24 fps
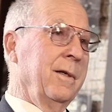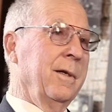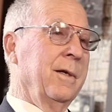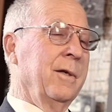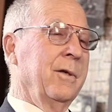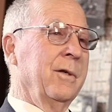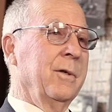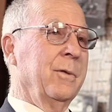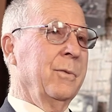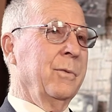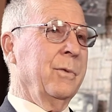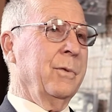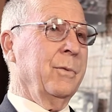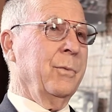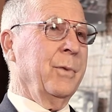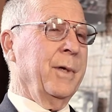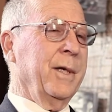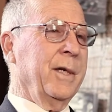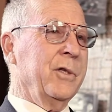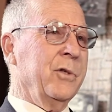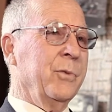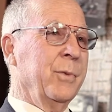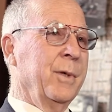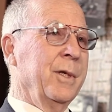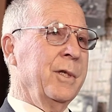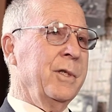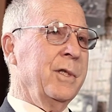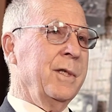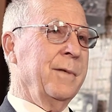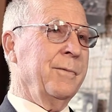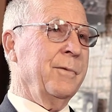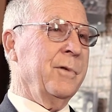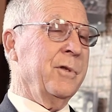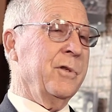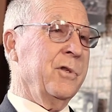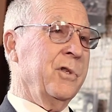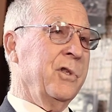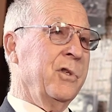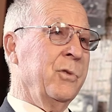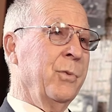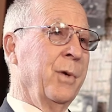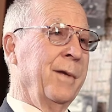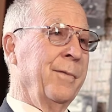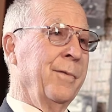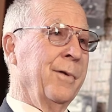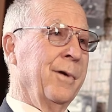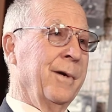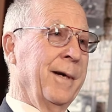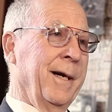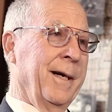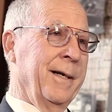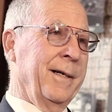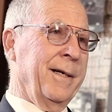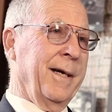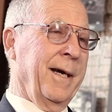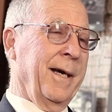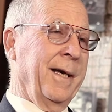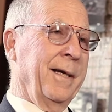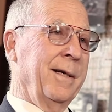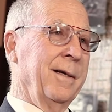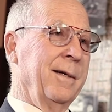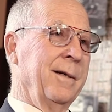do wear your swing shift, it's a 24-hour day.